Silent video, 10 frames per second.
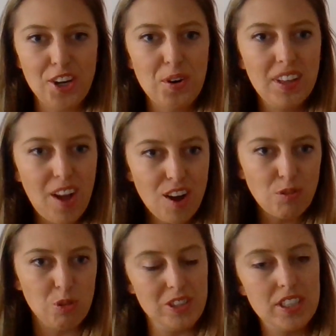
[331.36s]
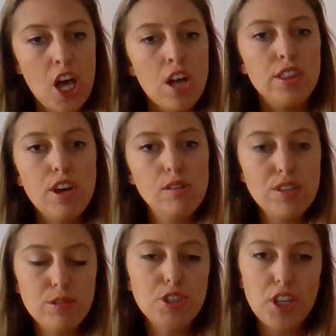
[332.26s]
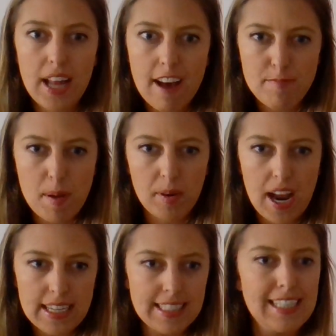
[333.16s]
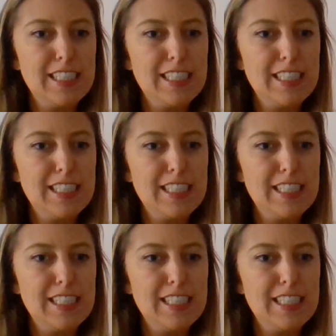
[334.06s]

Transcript: are your log rules. Those you should have memorized,